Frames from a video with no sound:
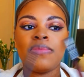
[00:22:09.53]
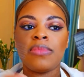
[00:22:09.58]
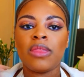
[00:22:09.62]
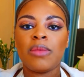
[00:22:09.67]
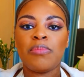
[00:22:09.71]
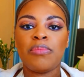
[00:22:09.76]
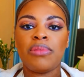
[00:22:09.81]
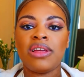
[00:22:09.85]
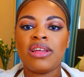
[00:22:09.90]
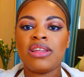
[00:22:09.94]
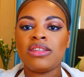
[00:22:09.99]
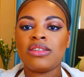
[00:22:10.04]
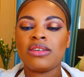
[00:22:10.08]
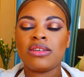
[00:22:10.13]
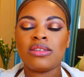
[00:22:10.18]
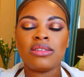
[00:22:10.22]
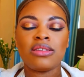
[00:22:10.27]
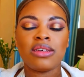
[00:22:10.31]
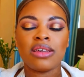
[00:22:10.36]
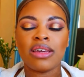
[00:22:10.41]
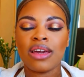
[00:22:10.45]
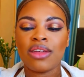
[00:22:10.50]
They blend
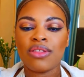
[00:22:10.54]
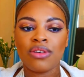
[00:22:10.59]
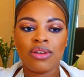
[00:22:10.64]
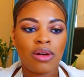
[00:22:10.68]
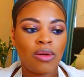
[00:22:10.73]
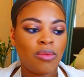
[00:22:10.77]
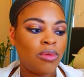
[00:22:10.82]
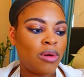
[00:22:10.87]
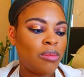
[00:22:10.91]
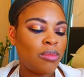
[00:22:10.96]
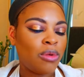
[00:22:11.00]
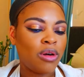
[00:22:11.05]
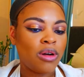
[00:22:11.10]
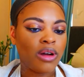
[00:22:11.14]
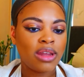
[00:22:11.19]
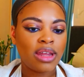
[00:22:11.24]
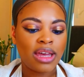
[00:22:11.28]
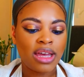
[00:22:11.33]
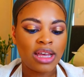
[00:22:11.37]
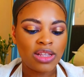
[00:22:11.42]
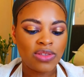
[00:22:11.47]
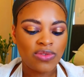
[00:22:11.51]
together, what more could
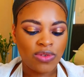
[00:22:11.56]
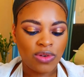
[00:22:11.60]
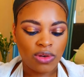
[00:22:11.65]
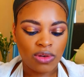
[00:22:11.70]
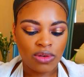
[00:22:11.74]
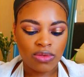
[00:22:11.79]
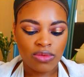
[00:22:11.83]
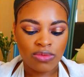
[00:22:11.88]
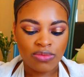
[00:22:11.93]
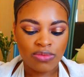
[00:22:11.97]
I ask for?